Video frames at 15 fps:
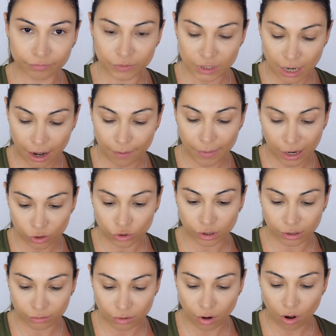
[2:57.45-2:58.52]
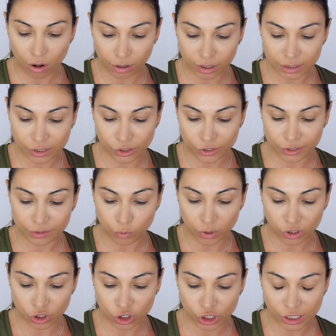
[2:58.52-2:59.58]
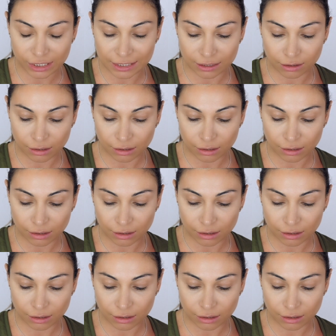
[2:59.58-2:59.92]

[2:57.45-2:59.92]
time, actually all this years, what she